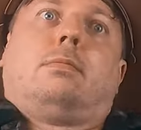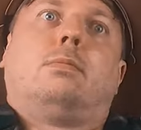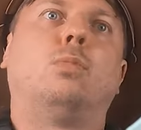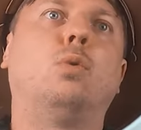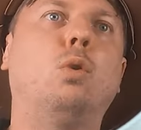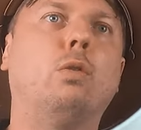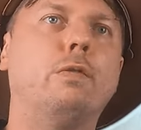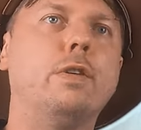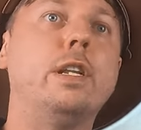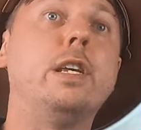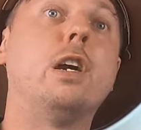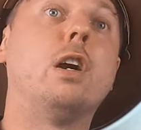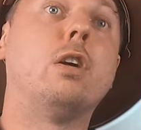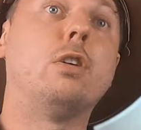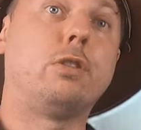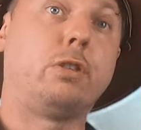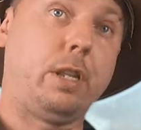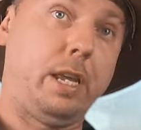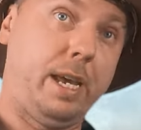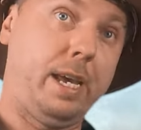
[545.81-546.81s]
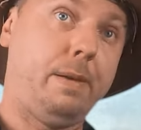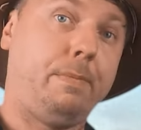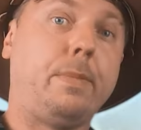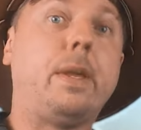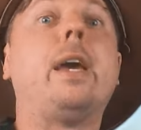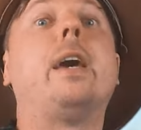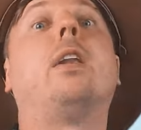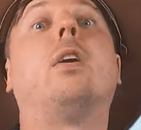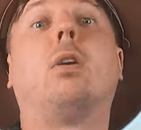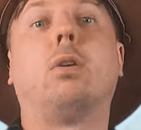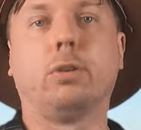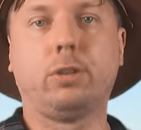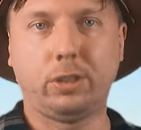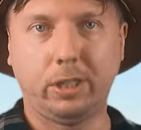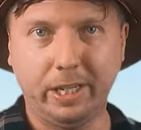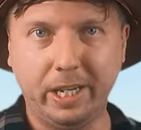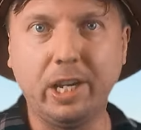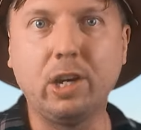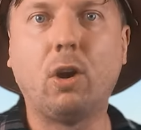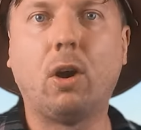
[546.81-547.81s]
More videos there, and I'll
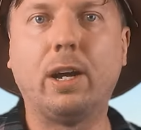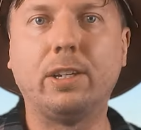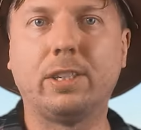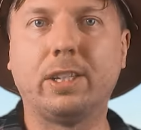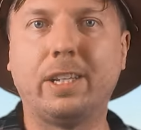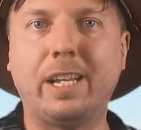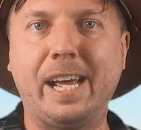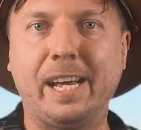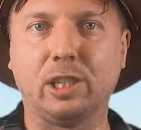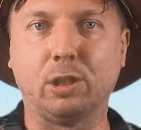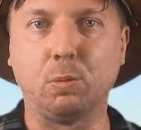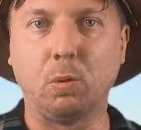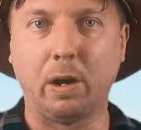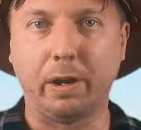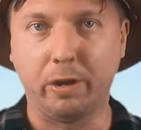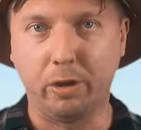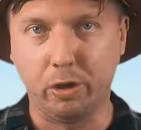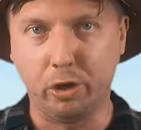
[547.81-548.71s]
see you guys in the next one.